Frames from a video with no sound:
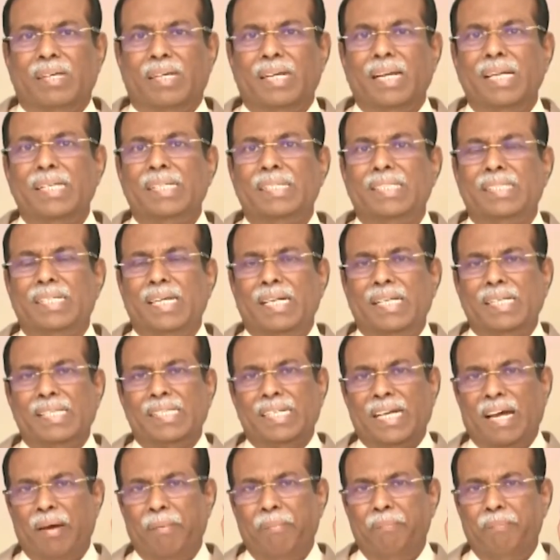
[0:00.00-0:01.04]
Christians
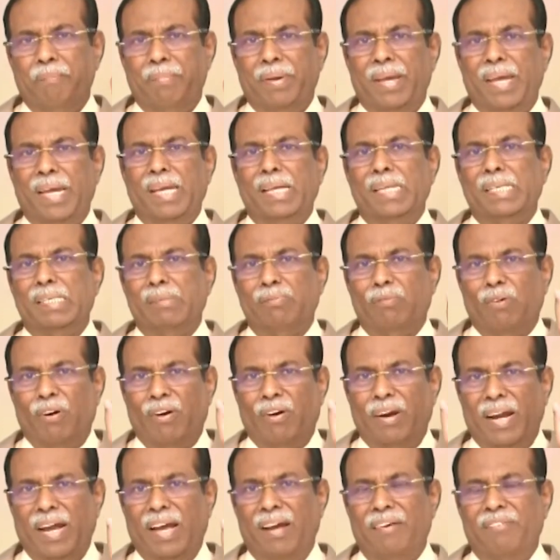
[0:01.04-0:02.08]
have peace
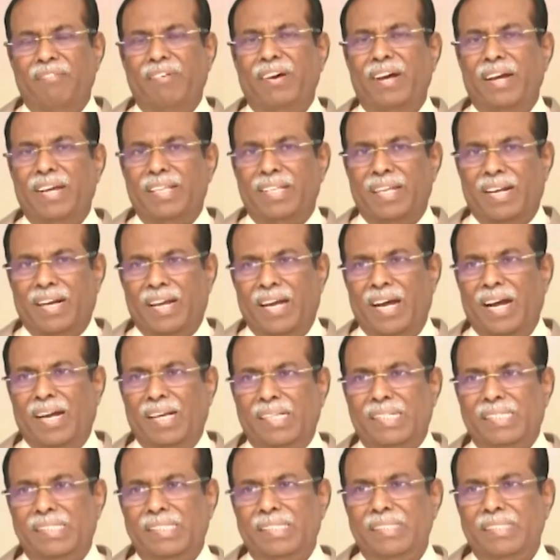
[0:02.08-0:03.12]
forever in their hearts.